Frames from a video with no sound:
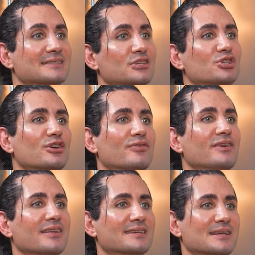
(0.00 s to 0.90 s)
And that's such a good
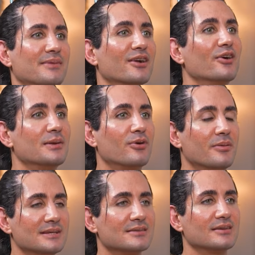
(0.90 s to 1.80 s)
feeling because I'm like, oh, they
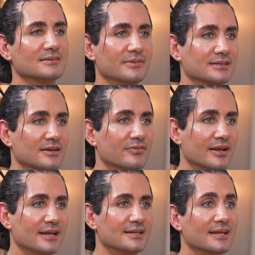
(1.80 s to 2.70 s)
probably saw some of the
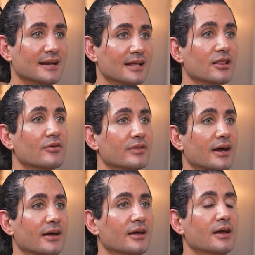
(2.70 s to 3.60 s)
stuff that I did and I love
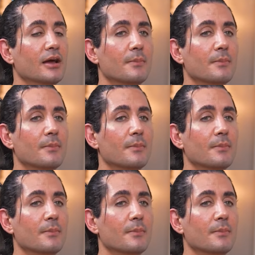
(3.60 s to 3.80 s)
that.